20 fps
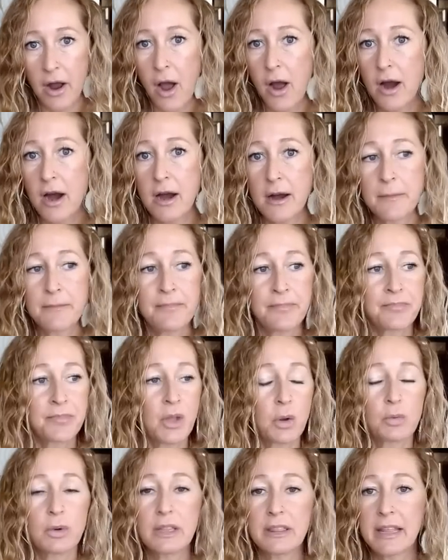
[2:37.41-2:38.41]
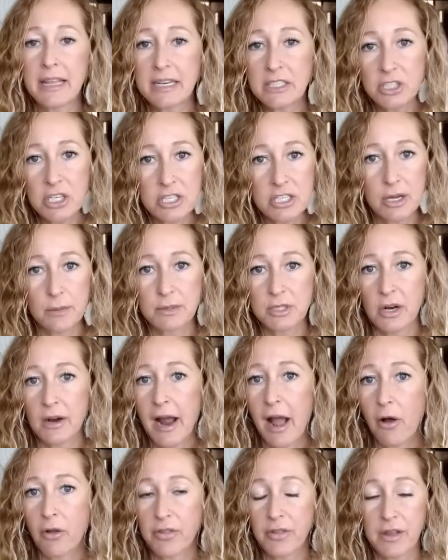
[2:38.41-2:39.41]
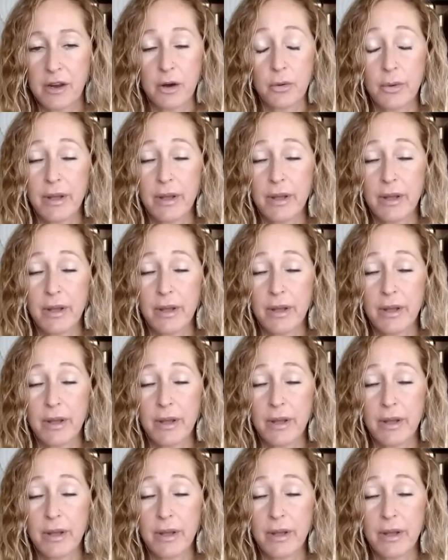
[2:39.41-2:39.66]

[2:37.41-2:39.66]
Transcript: Our relationships are healthier.